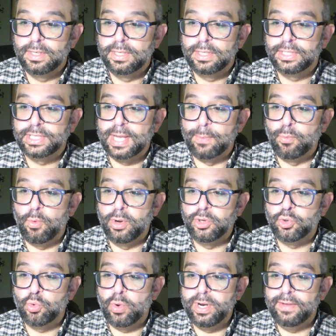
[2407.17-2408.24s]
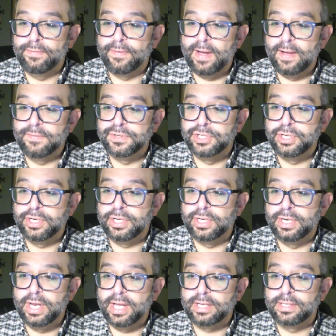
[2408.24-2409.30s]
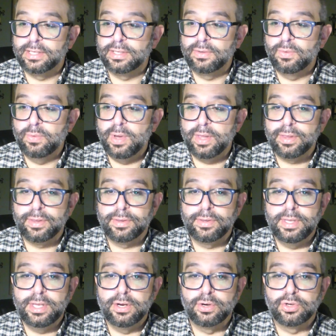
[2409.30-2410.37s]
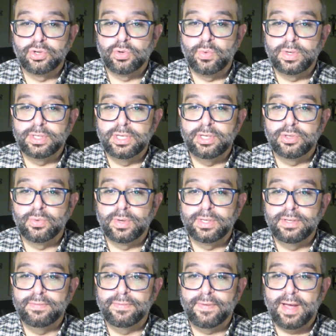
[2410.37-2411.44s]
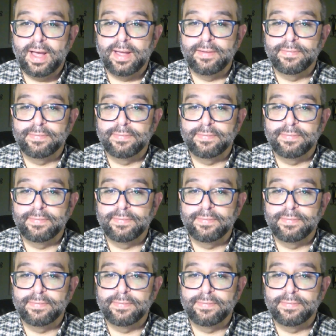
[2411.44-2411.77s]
Psalm 125 should connect with the year 2025.